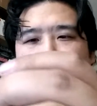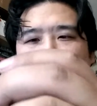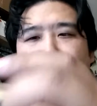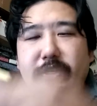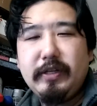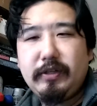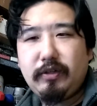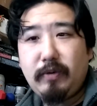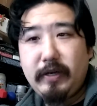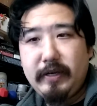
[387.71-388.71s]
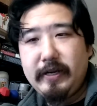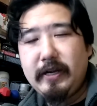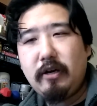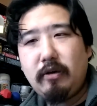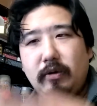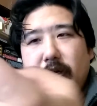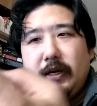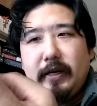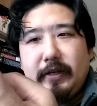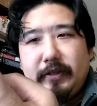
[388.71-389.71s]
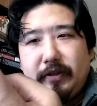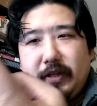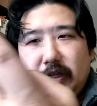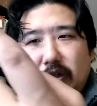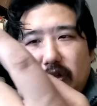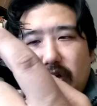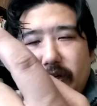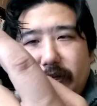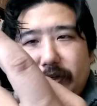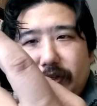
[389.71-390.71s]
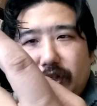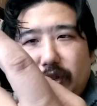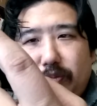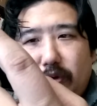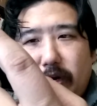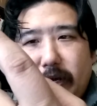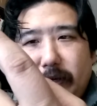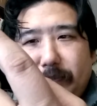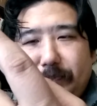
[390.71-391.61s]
weakness right now is that the elongated spring